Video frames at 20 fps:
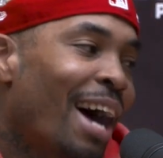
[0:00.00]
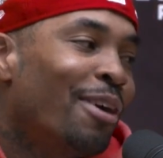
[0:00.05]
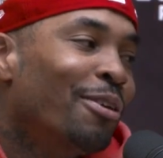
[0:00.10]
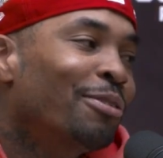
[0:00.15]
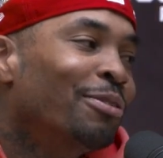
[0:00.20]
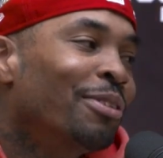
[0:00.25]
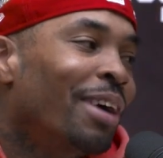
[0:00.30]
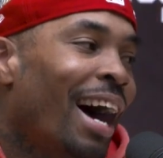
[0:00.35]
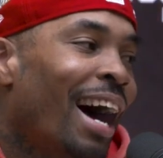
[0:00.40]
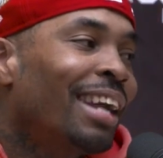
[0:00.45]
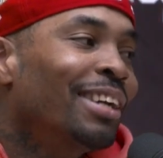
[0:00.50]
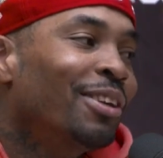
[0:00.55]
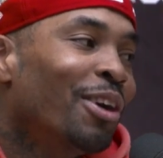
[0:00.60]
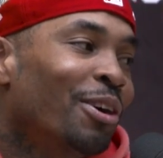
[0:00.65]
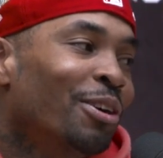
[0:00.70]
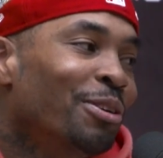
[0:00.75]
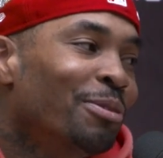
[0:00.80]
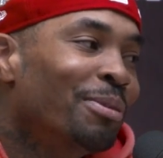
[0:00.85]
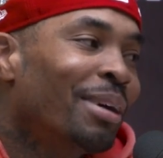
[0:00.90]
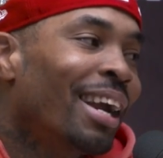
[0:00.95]
don't I know
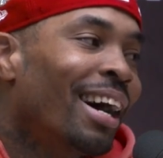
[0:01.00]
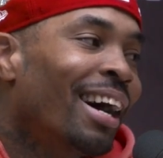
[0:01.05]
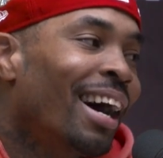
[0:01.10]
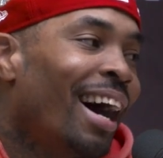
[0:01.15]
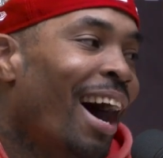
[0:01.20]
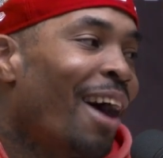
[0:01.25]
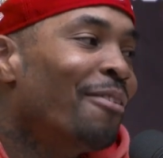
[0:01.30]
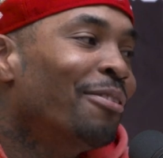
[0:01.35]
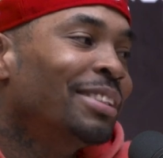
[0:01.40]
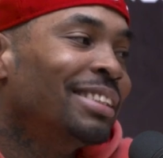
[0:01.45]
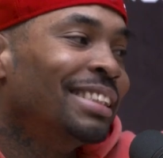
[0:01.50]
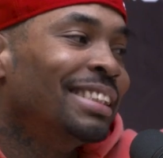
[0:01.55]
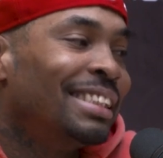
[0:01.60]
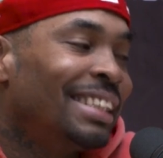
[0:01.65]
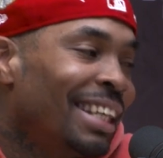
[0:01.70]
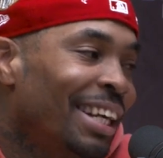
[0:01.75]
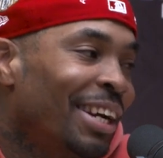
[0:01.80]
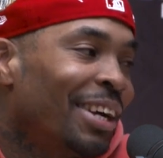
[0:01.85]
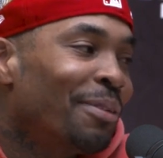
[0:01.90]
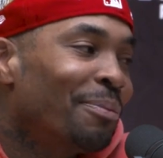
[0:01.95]
you, but I, I wasn't
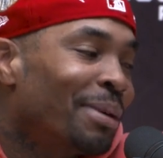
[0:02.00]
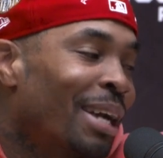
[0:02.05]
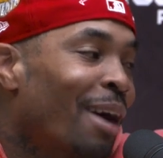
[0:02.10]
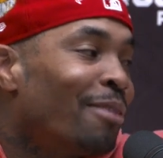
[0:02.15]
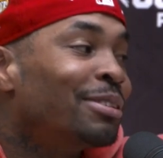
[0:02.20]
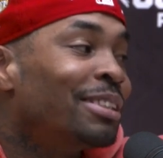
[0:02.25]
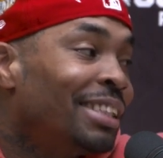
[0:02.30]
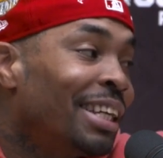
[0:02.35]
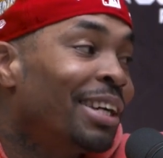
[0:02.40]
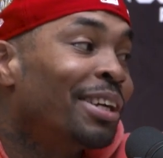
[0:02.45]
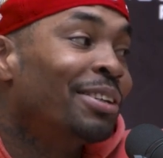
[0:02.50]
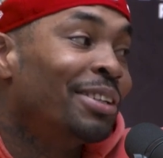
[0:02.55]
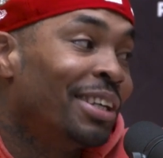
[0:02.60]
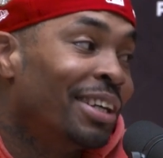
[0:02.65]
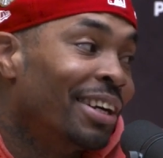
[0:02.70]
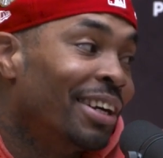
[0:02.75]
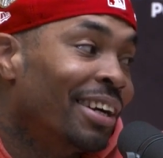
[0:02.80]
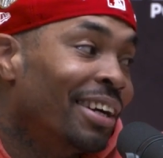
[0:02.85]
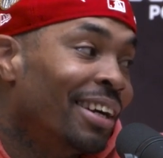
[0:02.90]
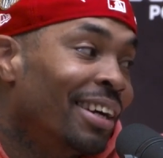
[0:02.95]
there, but I was there
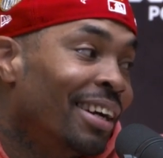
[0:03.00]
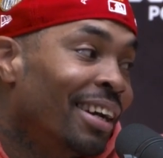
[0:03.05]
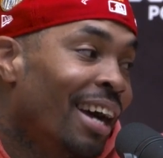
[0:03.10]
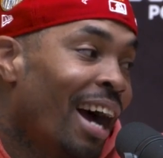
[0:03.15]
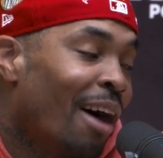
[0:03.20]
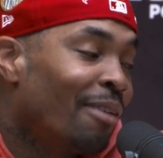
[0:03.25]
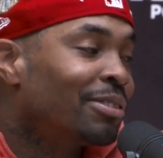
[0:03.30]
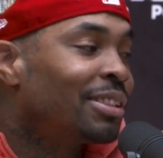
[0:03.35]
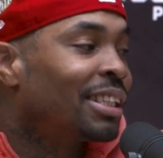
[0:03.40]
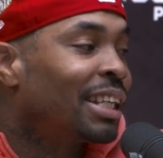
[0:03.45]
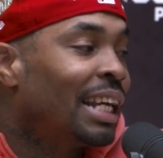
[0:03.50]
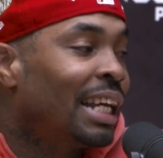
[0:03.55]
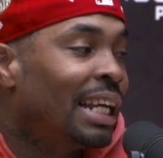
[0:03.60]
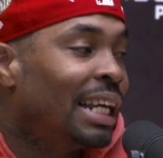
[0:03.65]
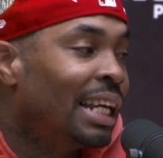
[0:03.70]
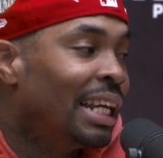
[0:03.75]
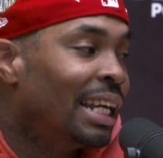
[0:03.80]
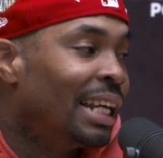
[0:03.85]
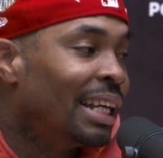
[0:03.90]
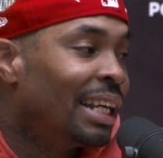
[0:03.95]
there. Yeah. I was a kid.